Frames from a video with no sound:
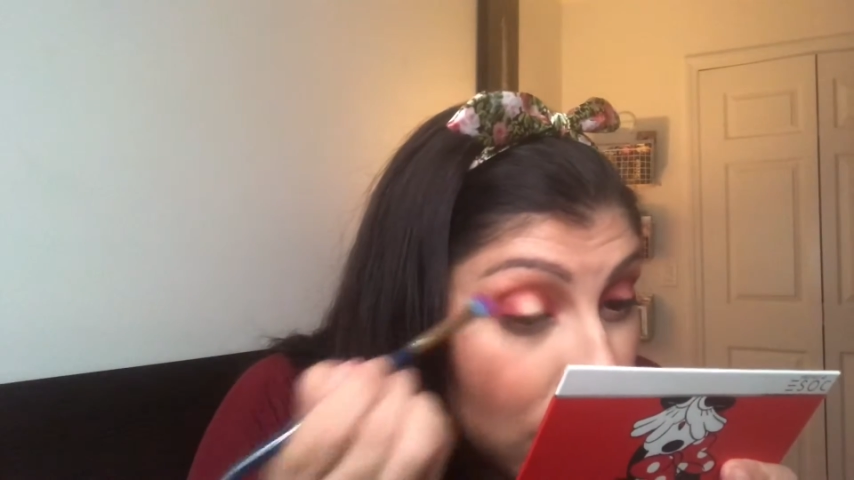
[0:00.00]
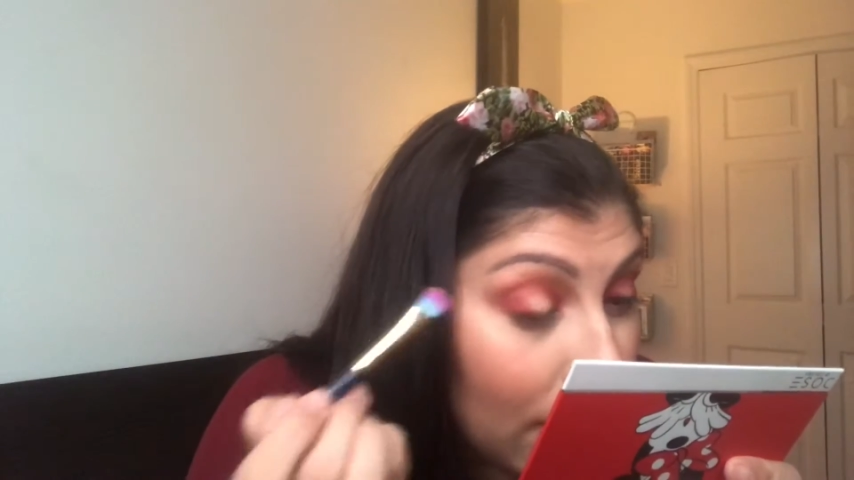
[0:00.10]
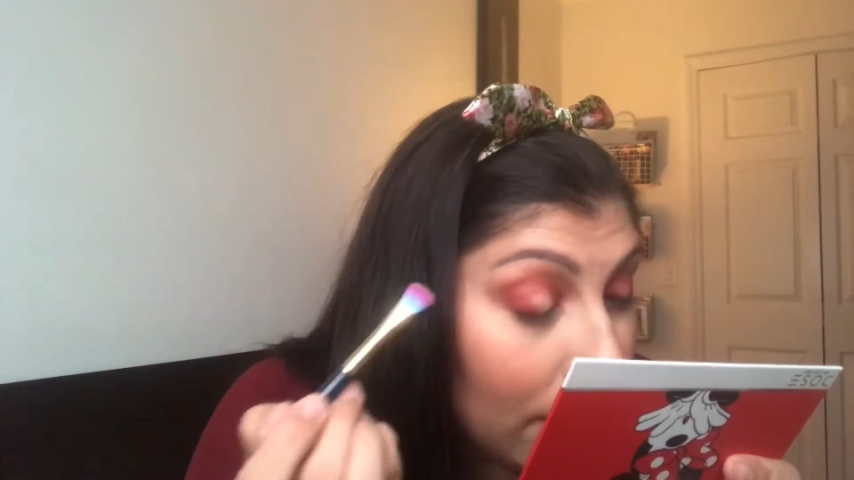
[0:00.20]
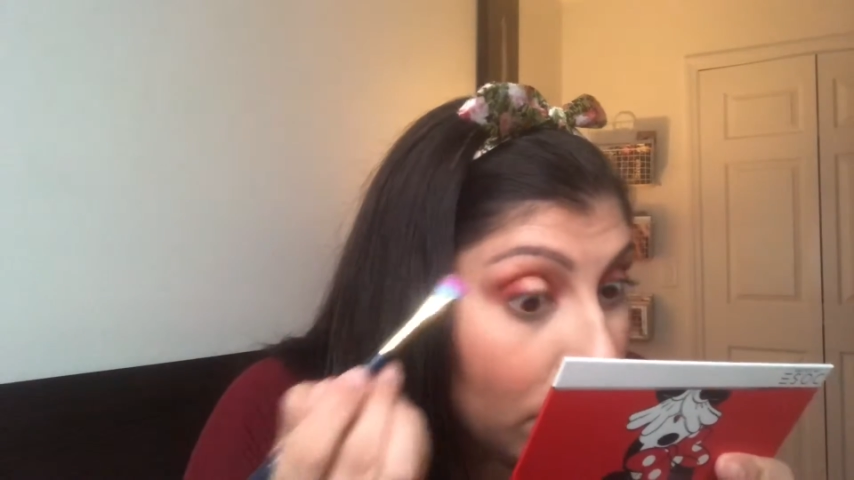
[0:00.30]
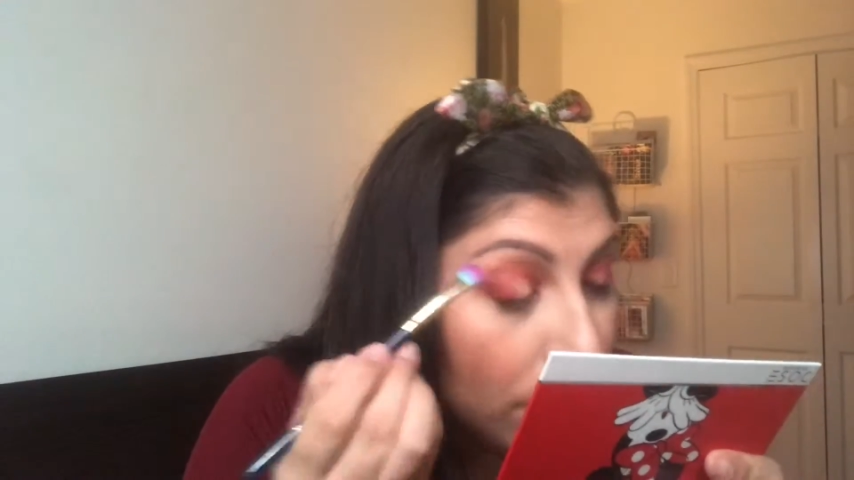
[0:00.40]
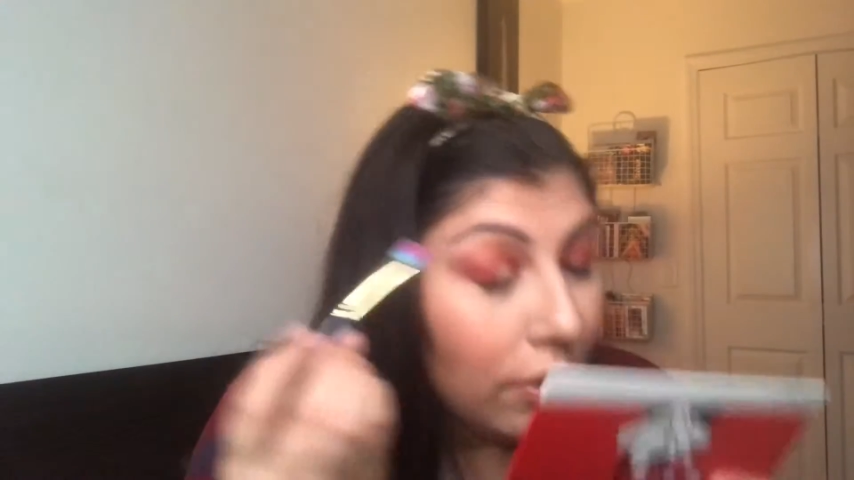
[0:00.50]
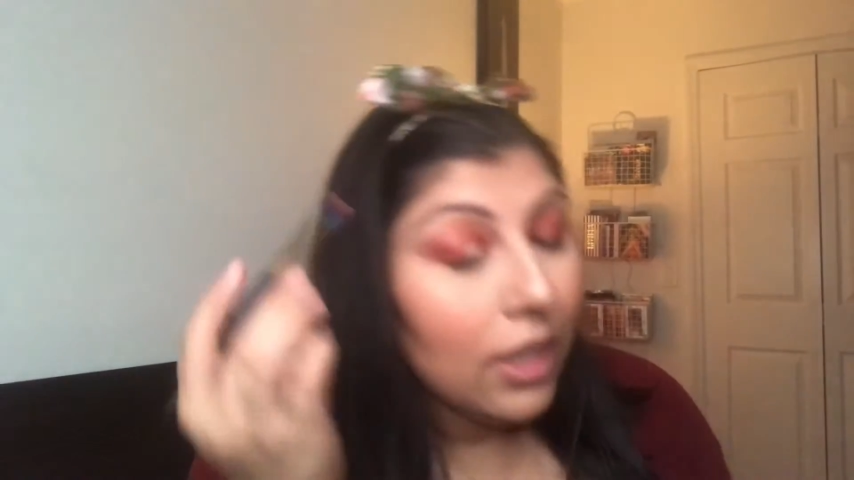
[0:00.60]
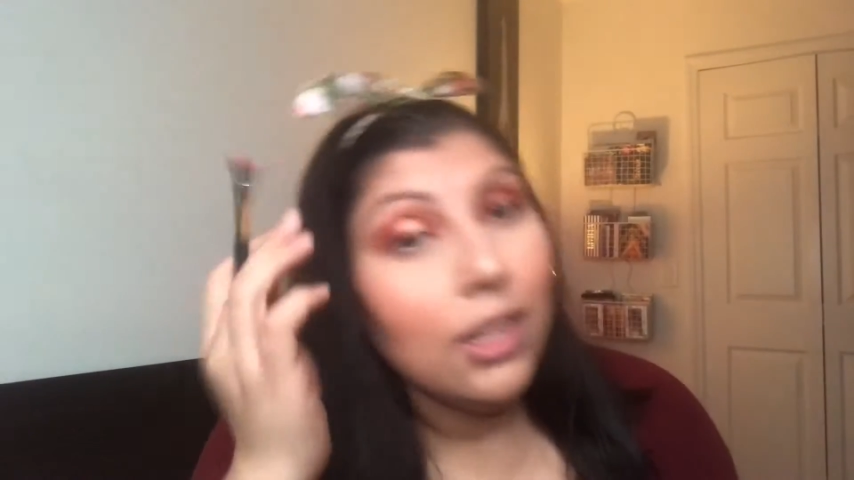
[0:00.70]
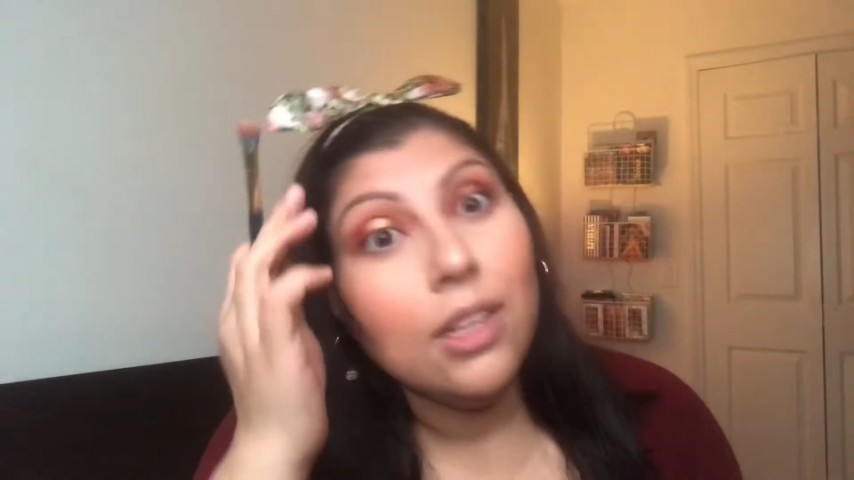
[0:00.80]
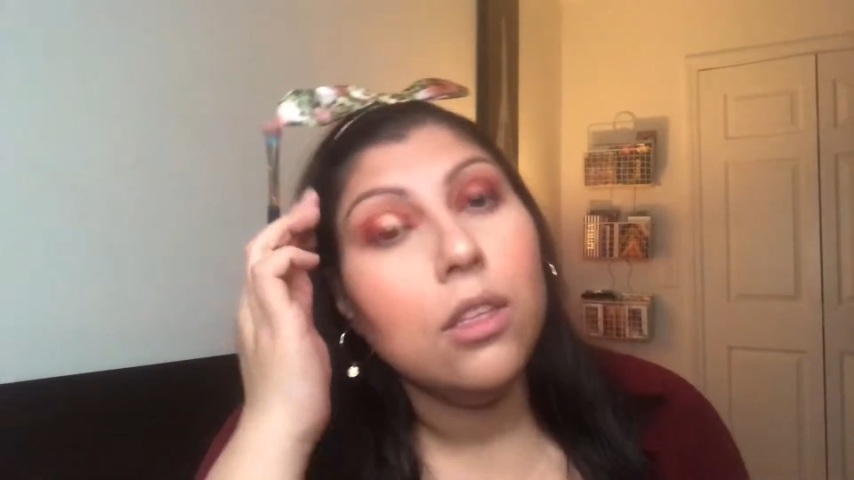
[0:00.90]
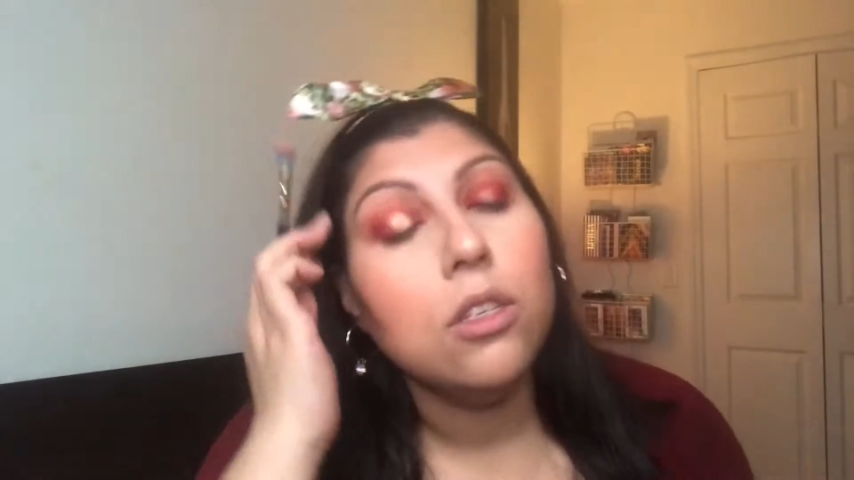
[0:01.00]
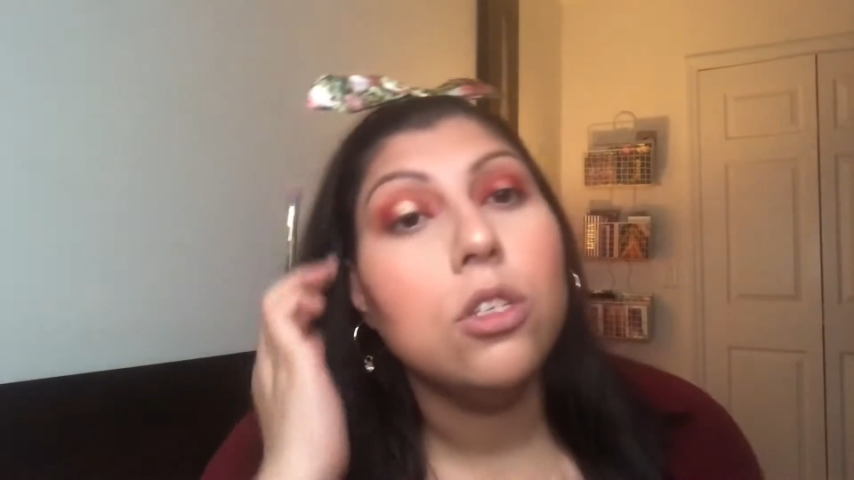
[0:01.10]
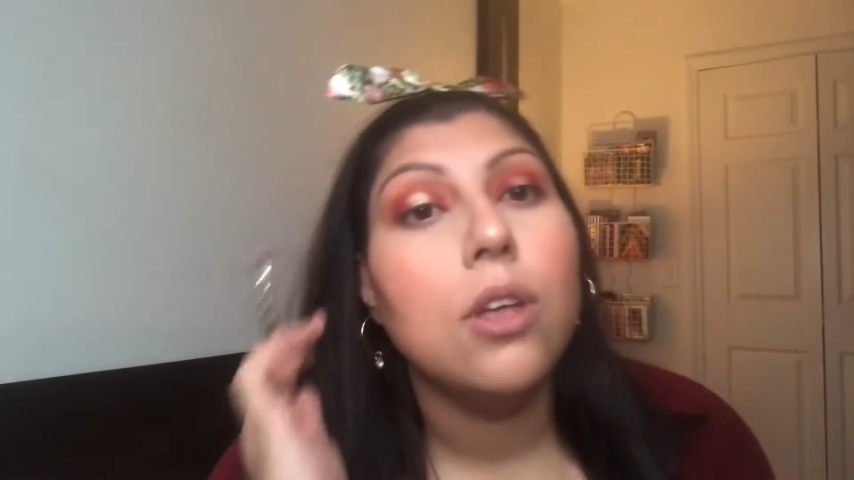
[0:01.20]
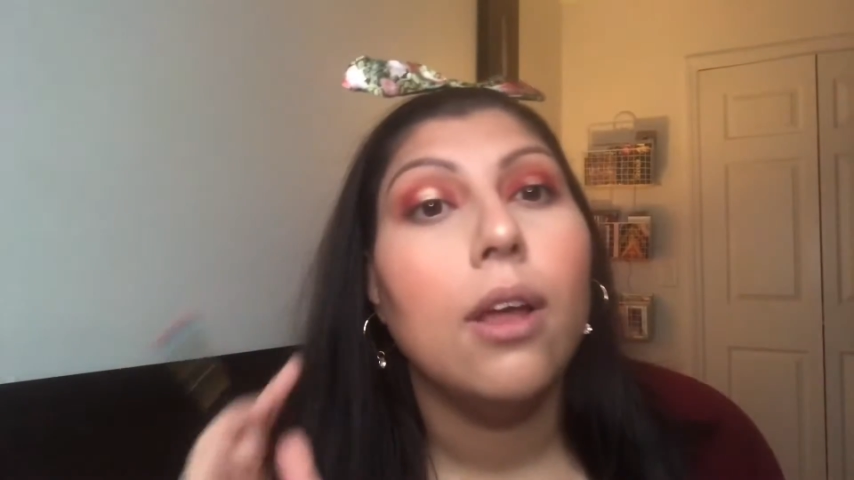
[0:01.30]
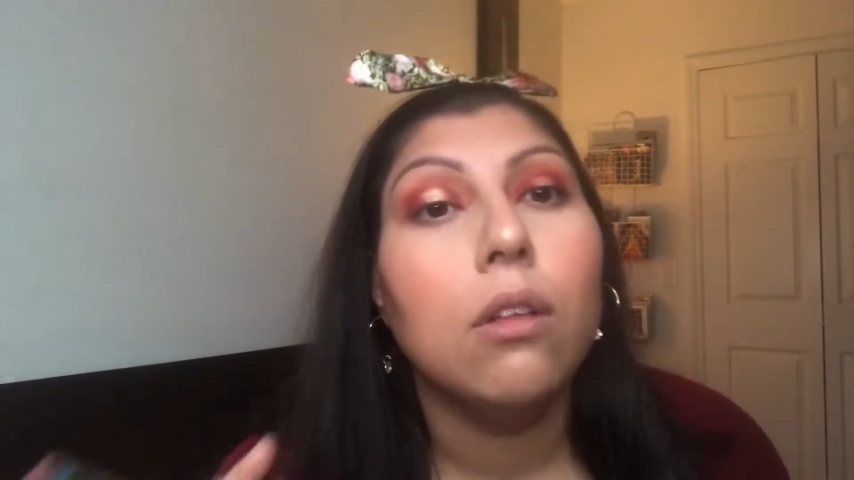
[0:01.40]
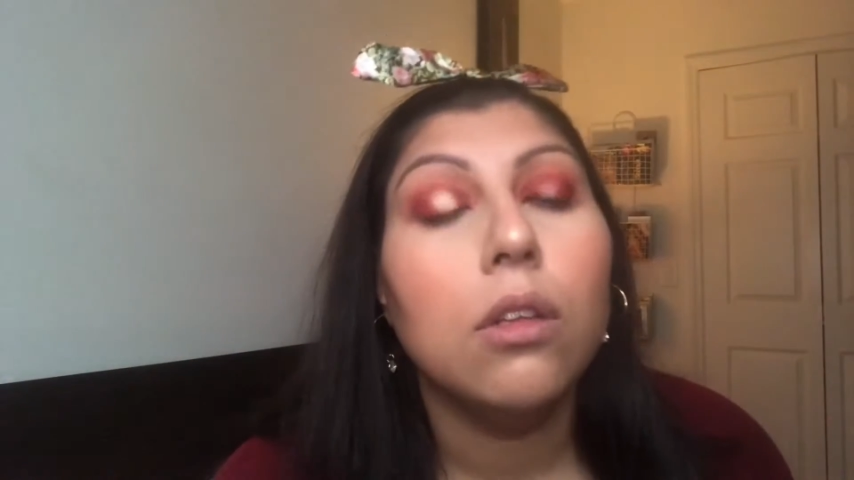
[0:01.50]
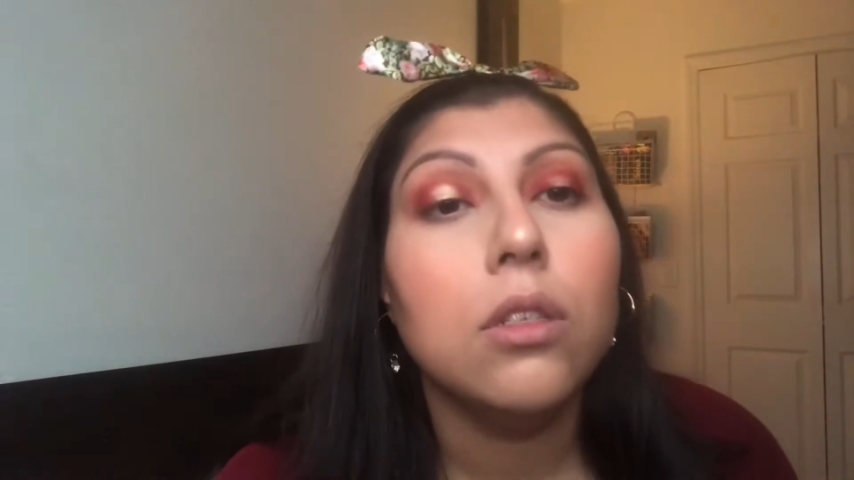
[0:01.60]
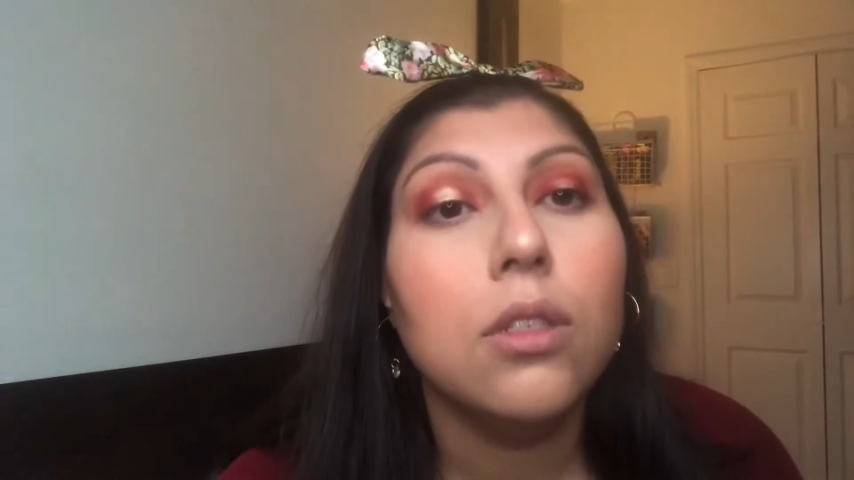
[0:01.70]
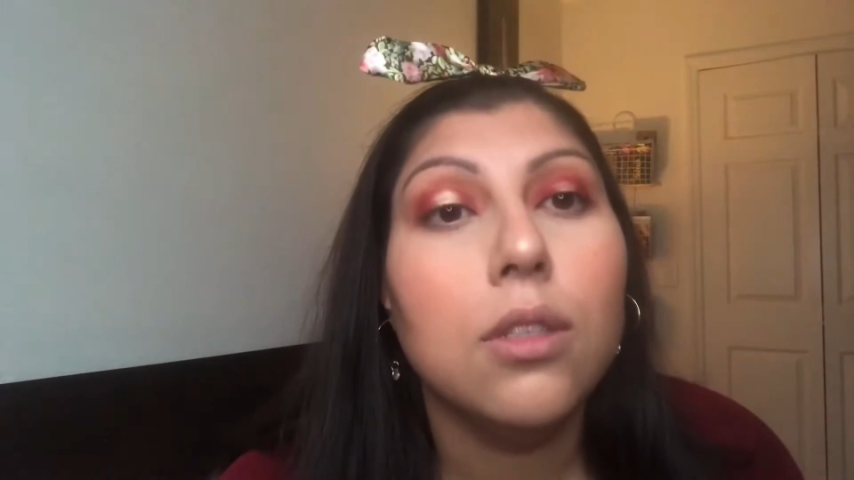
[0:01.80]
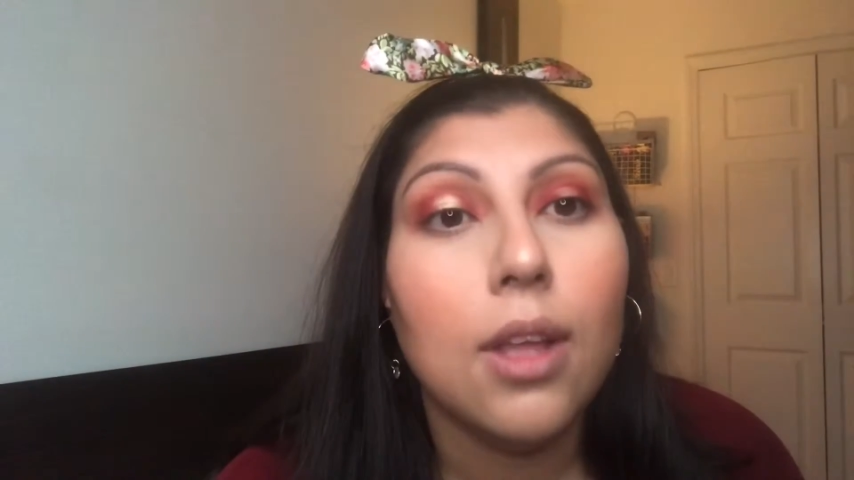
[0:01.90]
I feel like the shadow looks